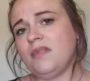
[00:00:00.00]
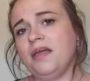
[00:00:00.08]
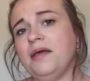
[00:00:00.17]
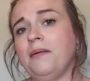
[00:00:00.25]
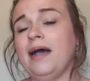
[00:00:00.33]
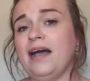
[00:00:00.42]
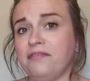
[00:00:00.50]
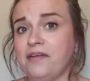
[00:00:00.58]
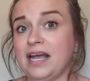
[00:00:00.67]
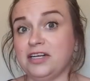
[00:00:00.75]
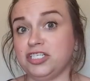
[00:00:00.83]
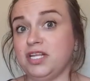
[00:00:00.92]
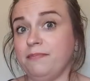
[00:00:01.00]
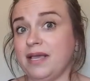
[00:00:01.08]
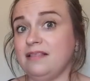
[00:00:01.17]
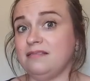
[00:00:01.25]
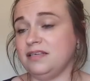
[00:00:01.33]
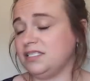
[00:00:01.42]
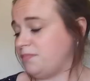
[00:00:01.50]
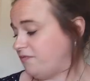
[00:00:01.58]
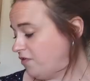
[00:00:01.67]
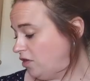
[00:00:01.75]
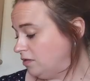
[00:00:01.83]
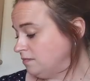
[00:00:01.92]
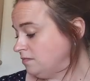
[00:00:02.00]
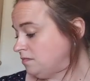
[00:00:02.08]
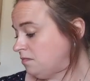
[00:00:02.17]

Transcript: Now, I haven't actually made these before.